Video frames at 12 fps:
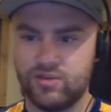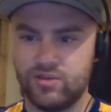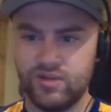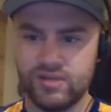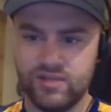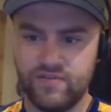
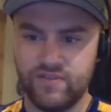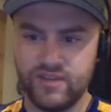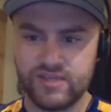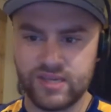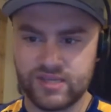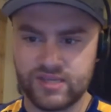as the
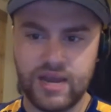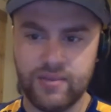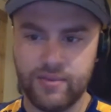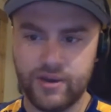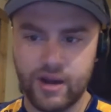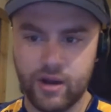V6
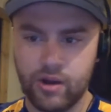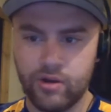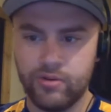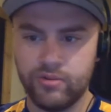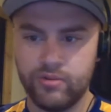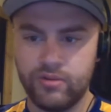hybrid
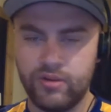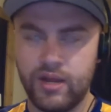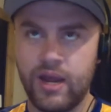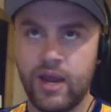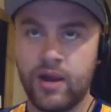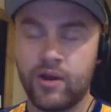
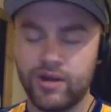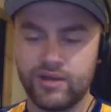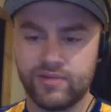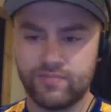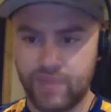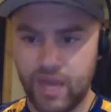era
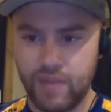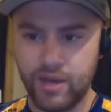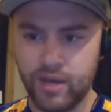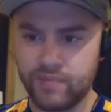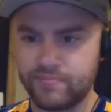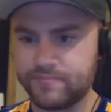came
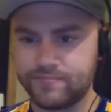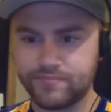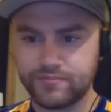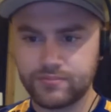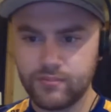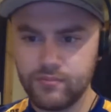in,
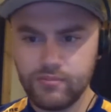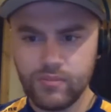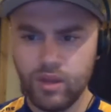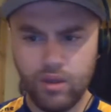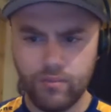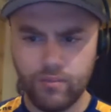
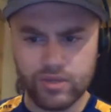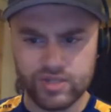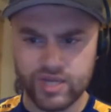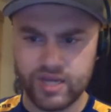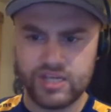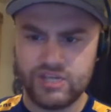
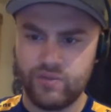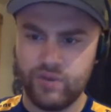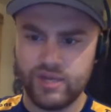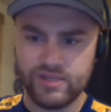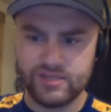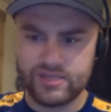Mercedes
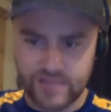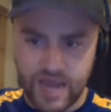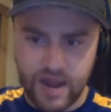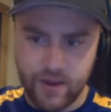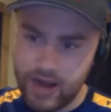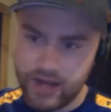wins
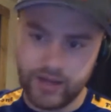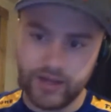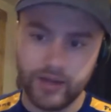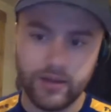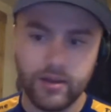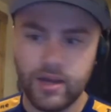skyrocketed,
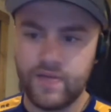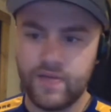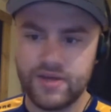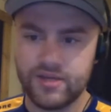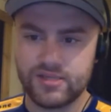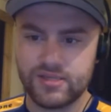and they
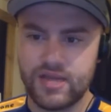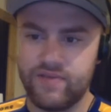just haven't